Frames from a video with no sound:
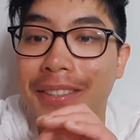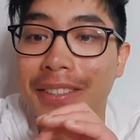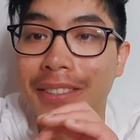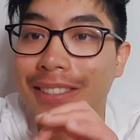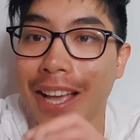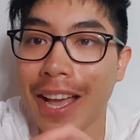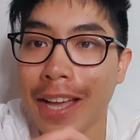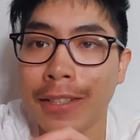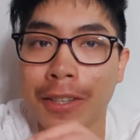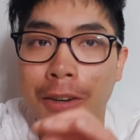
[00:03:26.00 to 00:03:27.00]

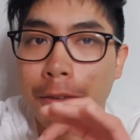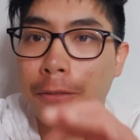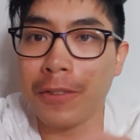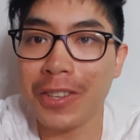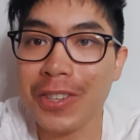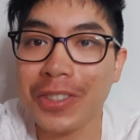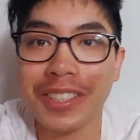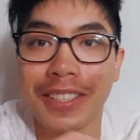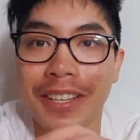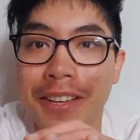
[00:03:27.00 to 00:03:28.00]
sad,
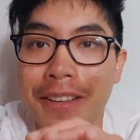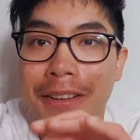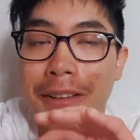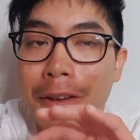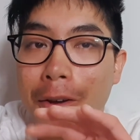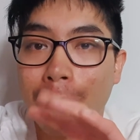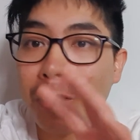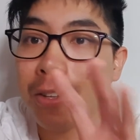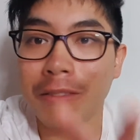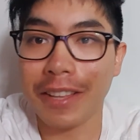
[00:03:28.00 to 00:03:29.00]
confused,
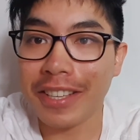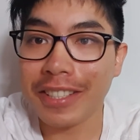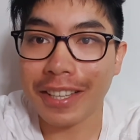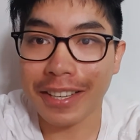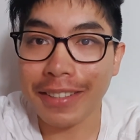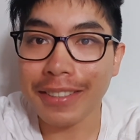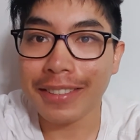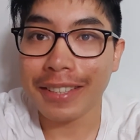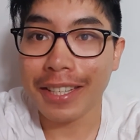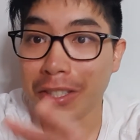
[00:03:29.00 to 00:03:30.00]
all of these
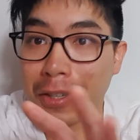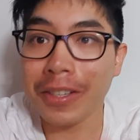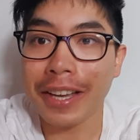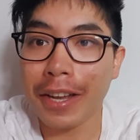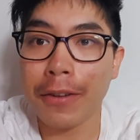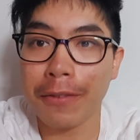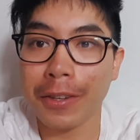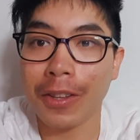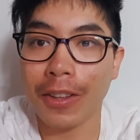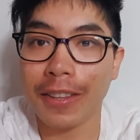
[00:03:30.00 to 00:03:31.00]
things. It's okay to
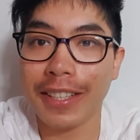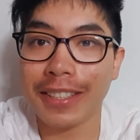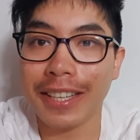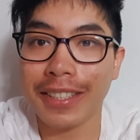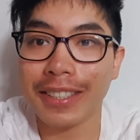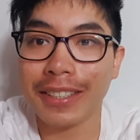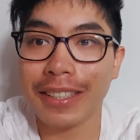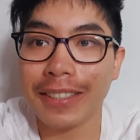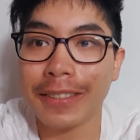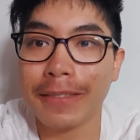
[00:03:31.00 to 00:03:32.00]
feel all these things
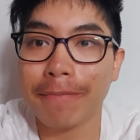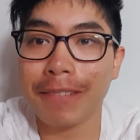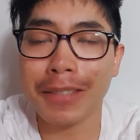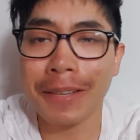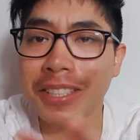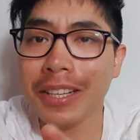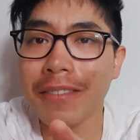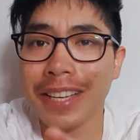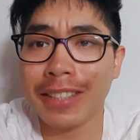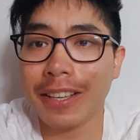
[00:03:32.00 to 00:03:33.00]
because, especially if
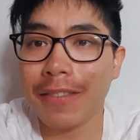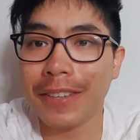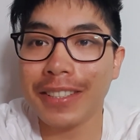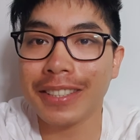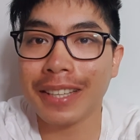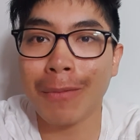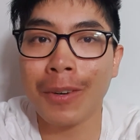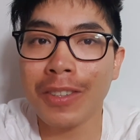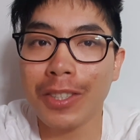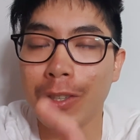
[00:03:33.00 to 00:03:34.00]
it's, if it's
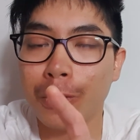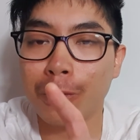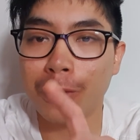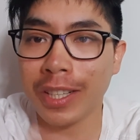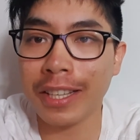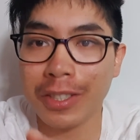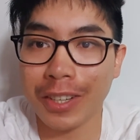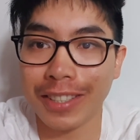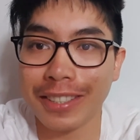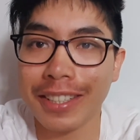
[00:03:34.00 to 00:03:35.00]
someone you really
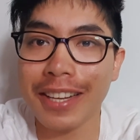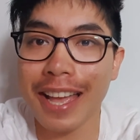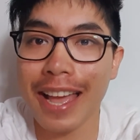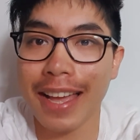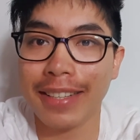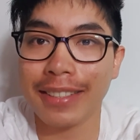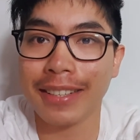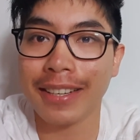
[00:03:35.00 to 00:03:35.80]
trusted and